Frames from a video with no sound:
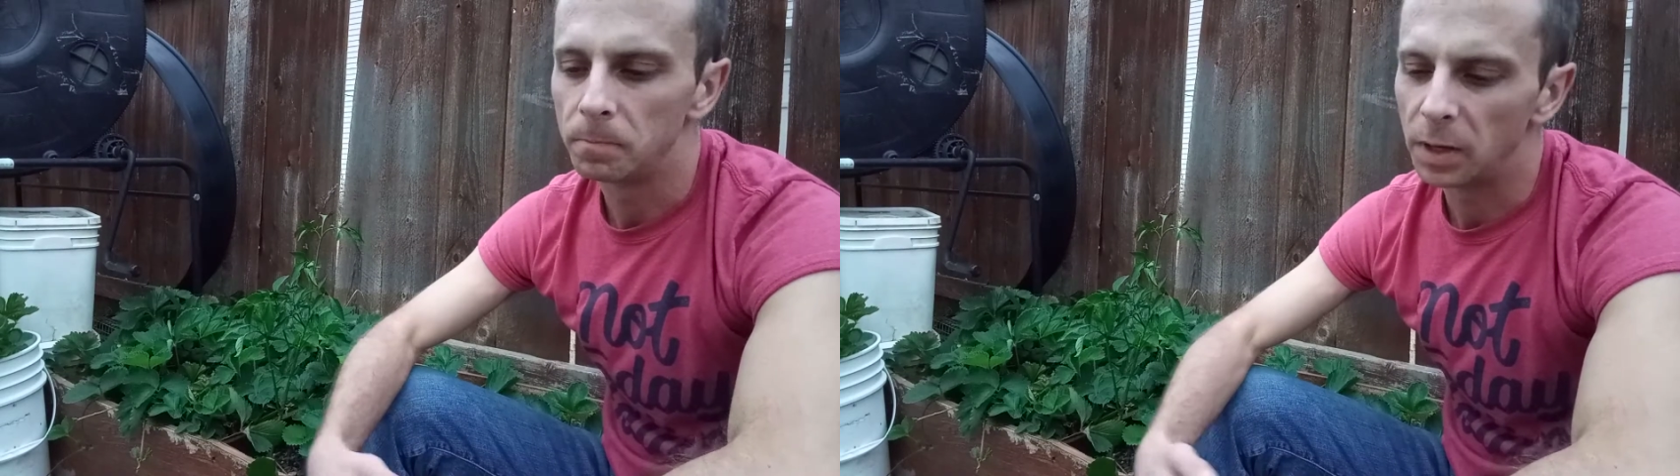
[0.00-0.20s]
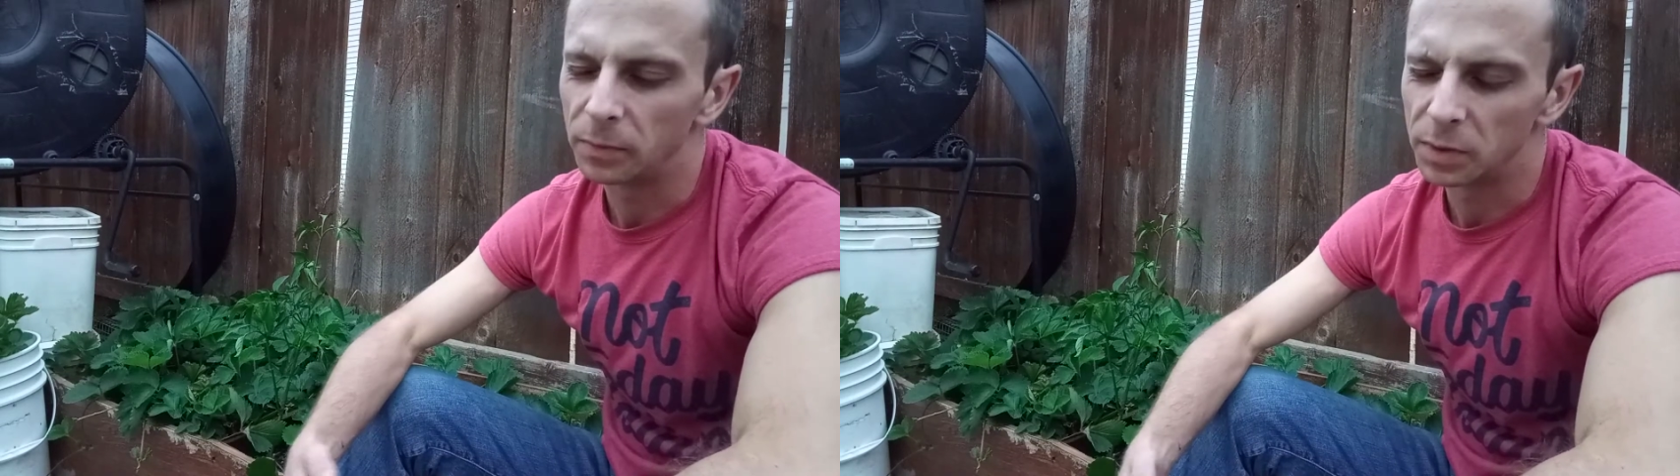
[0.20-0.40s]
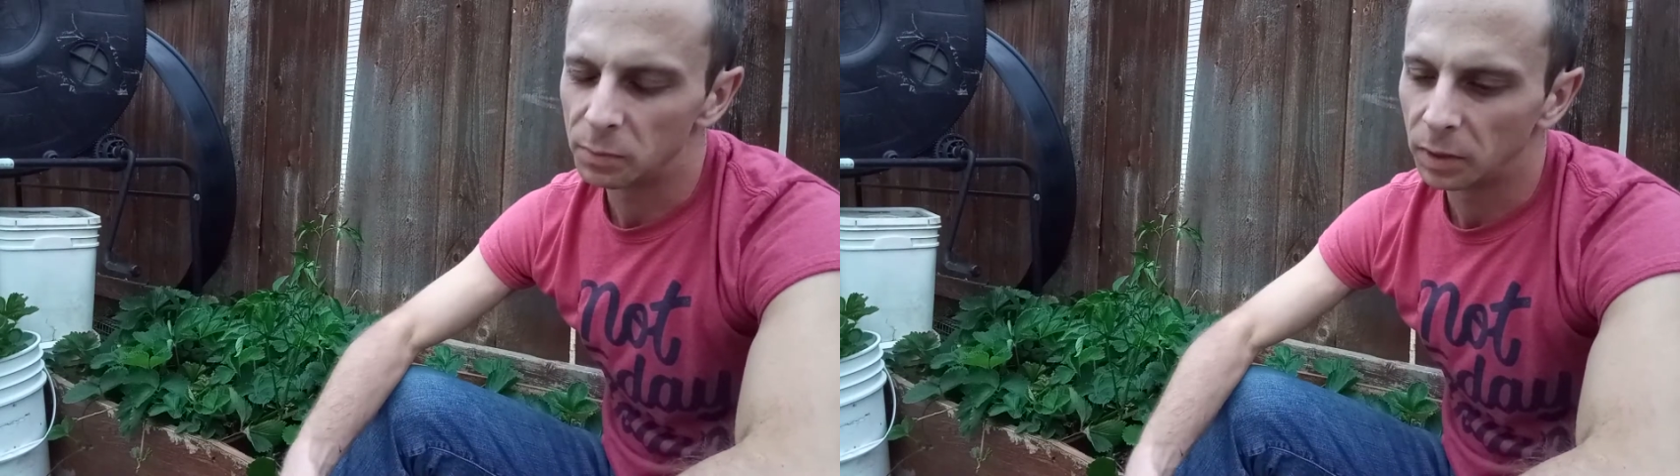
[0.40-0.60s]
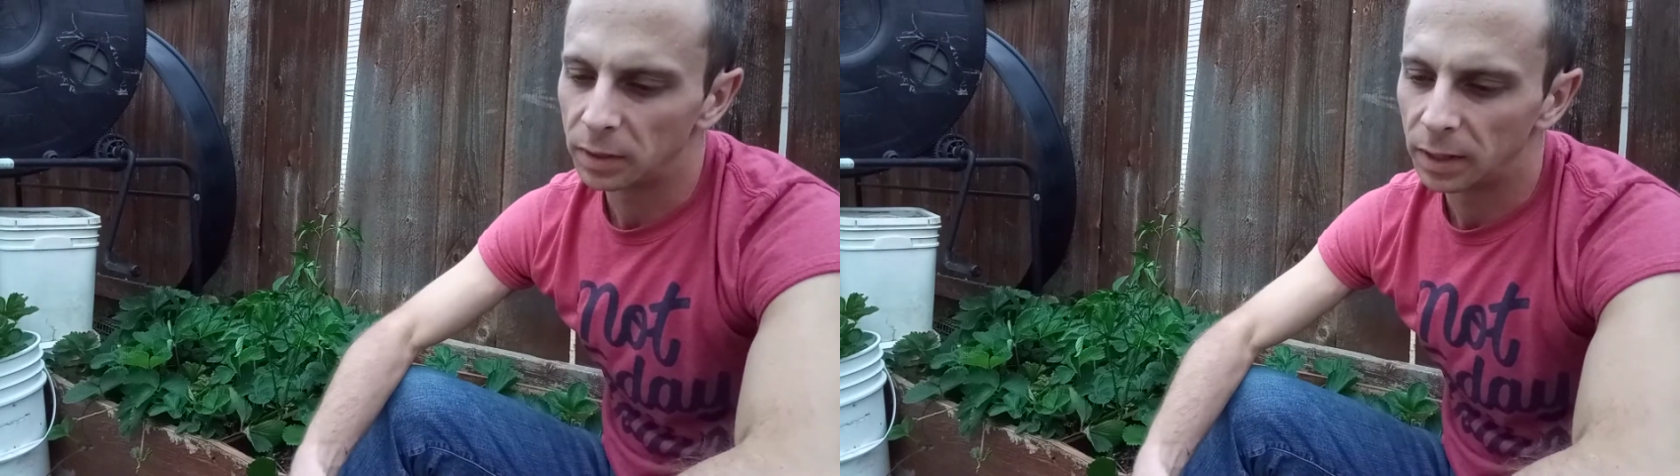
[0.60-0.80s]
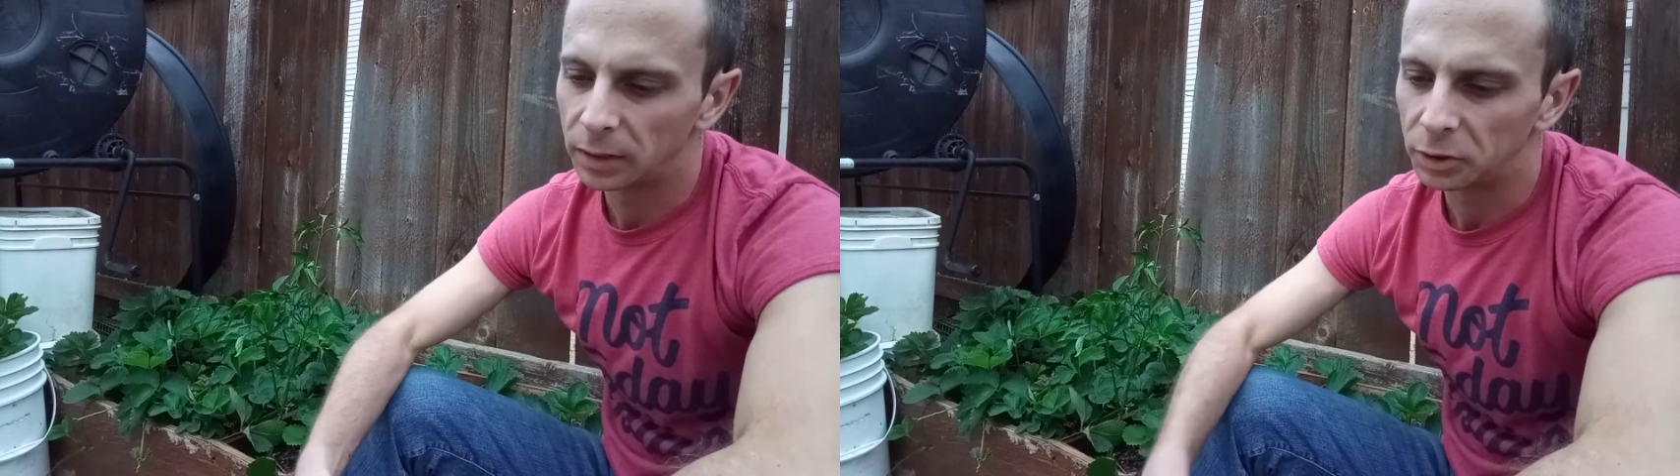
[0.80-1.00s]
If it's really
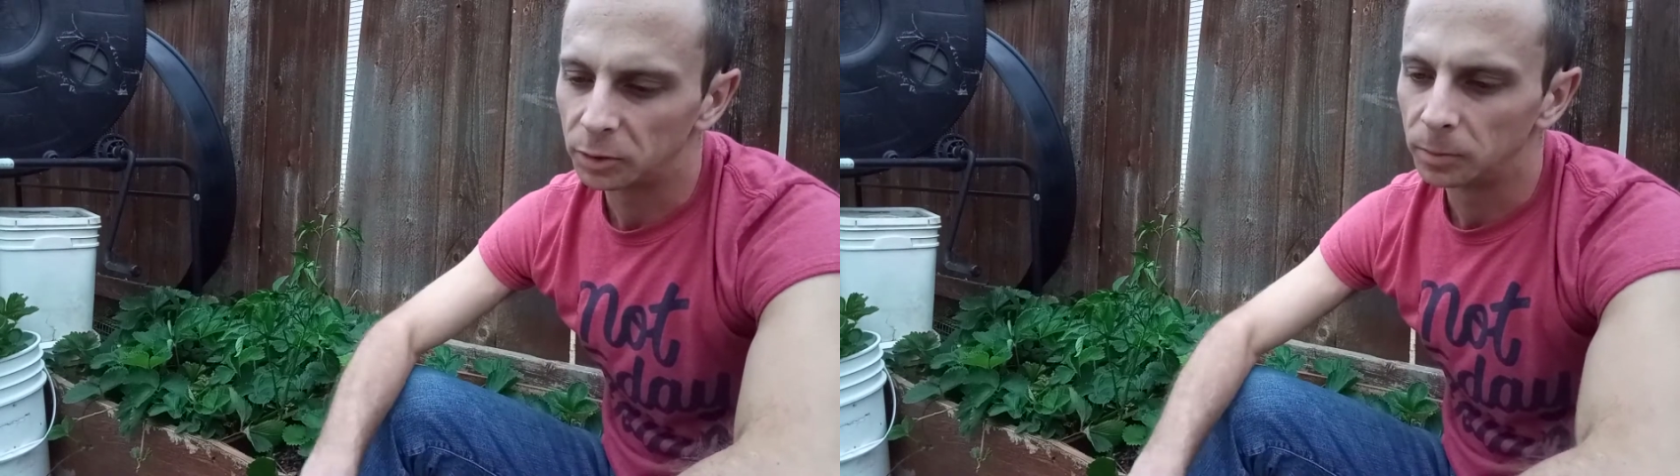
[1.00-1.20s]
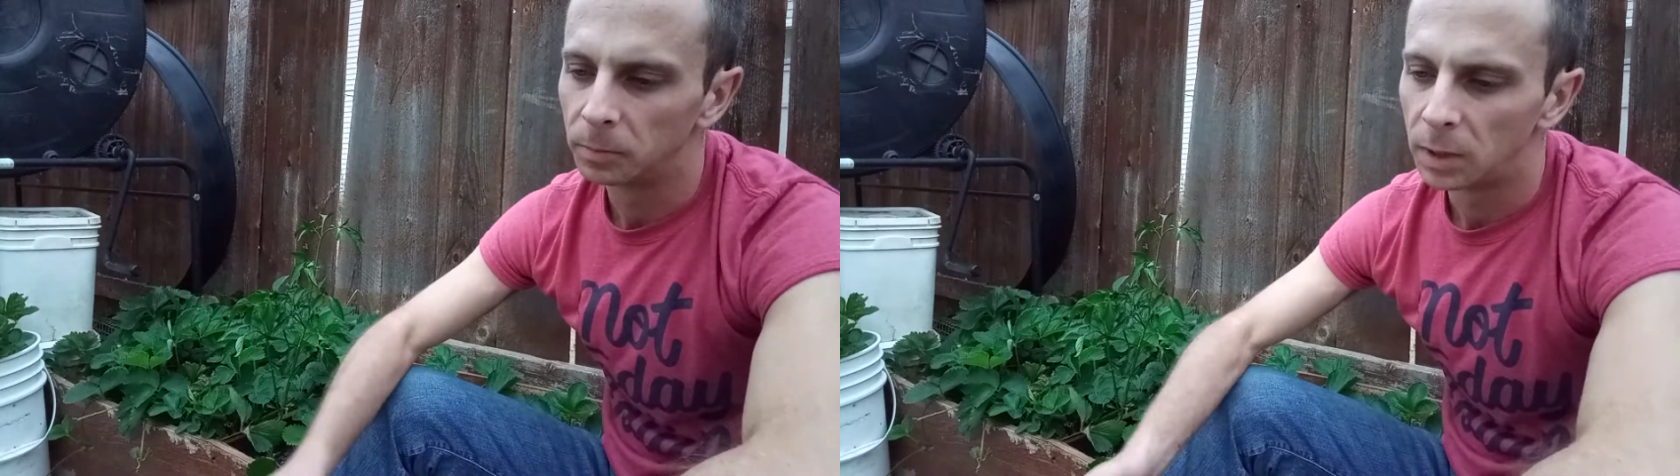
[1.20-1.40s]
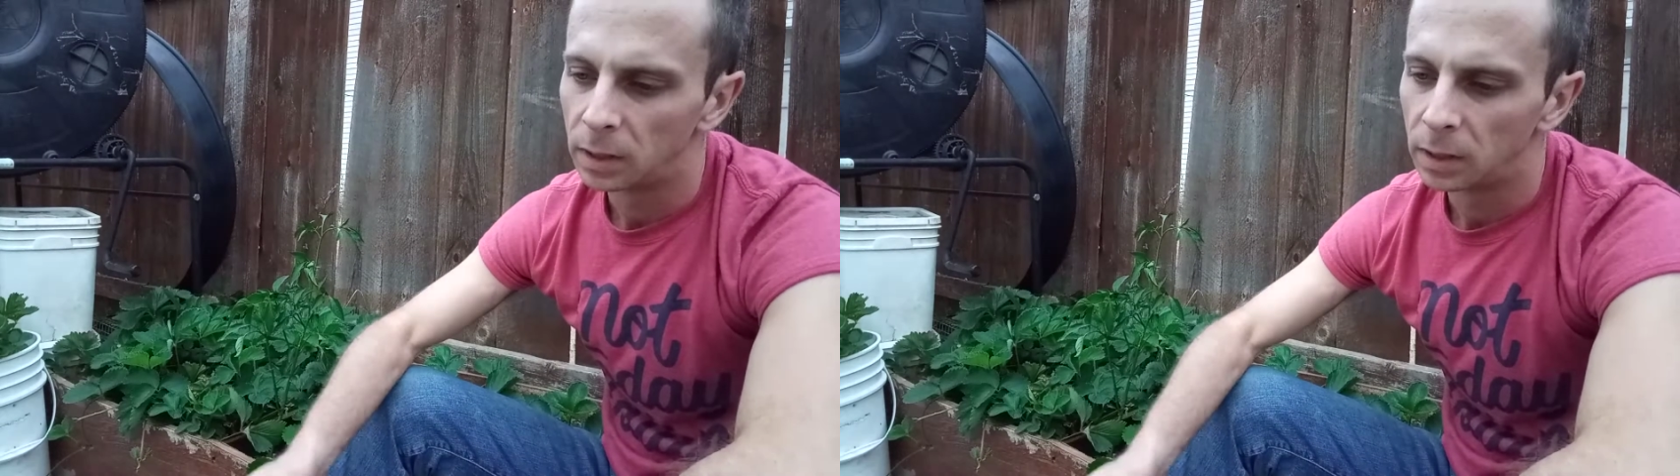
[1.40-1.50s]
natural,